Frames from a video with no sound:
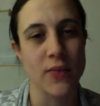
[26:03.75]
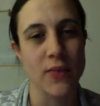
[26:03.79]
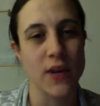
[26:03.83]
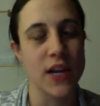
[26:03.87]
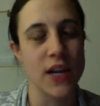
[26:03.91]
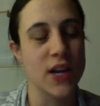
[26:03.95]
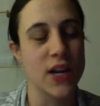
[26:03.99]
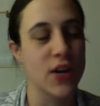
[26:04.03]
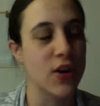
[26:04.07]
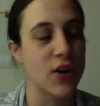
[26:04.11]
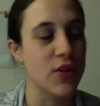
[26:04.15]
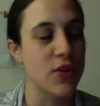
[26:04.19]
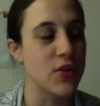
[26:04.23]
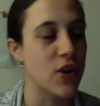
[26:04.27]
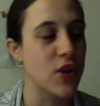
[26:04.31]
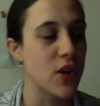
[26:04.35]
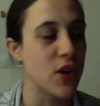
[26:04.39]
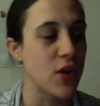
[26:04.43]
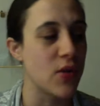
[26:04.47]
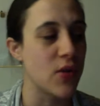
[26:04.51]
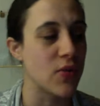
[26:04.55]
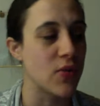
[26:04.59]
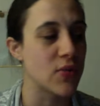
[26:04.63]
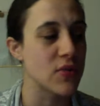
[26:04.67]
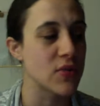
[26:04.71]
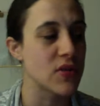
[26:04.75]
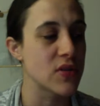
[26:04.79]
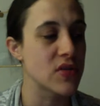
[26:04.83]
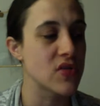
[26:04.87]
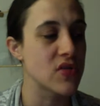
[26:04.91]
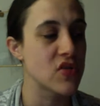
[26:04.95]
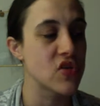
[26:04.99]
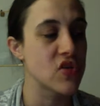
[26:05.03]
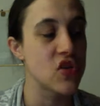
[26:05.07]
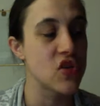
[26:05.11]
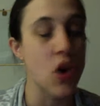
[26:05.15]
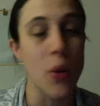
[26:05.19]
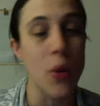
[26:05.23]
We hear no
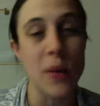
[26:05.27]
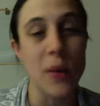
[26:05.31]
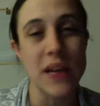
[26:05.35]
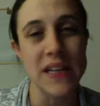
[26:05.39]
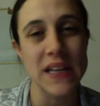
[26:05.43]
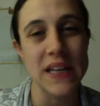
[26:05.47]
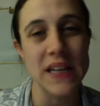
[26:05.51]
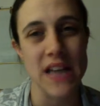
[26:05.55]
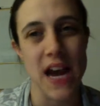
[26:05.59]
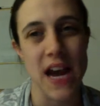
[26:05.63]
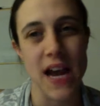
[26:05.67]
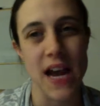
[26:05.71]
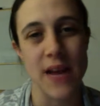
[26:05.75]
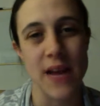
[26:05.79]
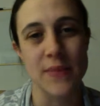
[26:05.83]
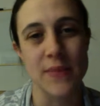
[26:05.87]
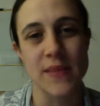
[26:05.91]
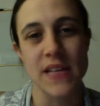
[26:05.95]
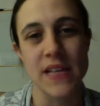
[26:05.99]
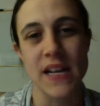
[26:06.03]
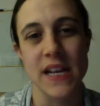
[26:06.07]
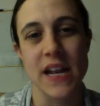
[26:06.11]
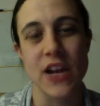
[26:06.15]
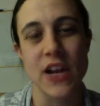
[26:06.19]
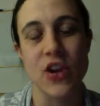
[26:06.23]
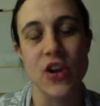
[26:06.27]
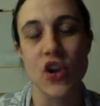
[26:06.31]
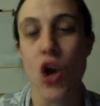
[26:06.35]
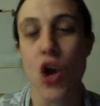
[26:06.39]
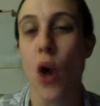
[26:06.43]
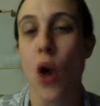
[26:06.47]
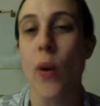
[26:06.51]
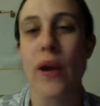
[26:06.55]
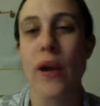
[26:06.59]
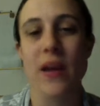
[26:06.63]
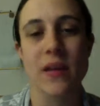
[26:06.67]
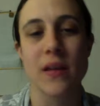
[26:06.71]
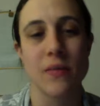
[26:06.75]
so many times, and I
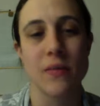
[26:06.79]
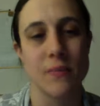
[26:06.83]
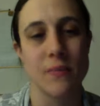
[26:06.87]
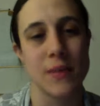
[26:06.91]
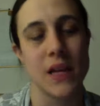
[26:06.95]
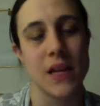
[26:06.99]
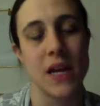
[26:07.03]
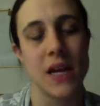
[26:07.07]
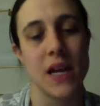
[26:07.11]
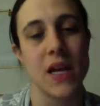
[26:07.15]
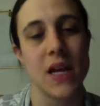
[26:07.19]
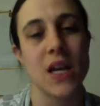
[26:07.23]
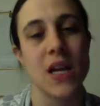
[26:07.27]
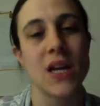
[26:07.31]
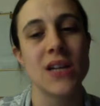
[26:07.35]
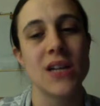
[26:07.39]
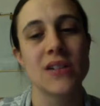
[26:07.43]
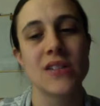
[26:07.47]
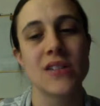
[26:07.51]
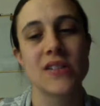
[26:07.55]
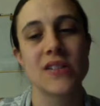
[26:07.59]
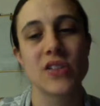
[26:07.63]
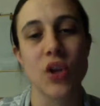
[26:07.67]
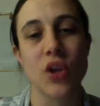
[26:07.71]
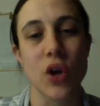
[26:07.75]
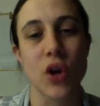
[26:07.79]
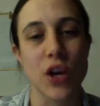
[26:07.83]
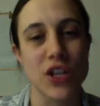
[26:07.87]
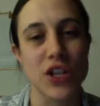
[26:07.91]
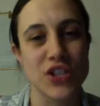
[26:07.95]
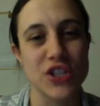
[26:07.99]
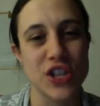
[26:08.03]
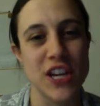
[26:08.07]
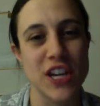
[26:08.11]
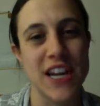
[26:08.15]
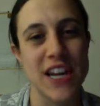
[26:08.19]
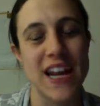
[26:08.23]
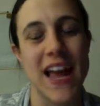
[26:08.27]
know it can be
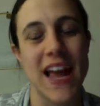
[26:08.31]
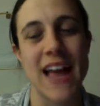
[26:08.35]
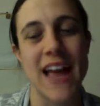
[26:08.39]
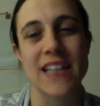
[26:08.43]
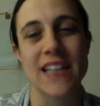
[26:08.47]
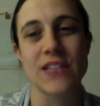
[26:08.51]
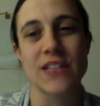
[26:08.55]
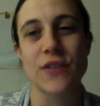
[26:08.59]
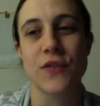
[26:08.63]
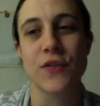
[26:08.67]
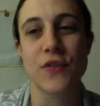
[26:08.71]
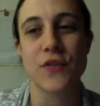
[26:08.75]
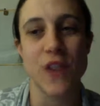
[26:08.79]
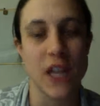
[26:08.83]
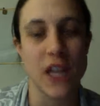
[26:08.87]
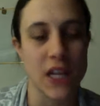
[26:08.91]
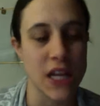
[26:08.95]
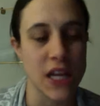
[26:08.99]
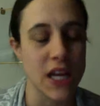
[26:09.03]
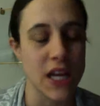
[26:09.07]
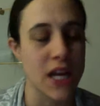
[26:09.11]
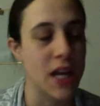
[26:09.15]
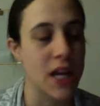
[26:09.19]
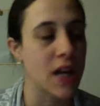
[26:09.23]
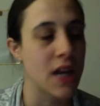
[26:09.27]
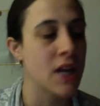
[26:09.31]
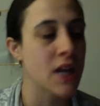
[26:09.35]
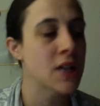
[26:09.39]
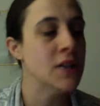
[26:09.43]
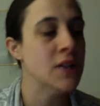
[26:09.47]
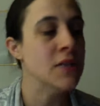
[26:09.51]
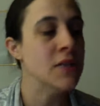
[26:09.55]
discouraging and defeating.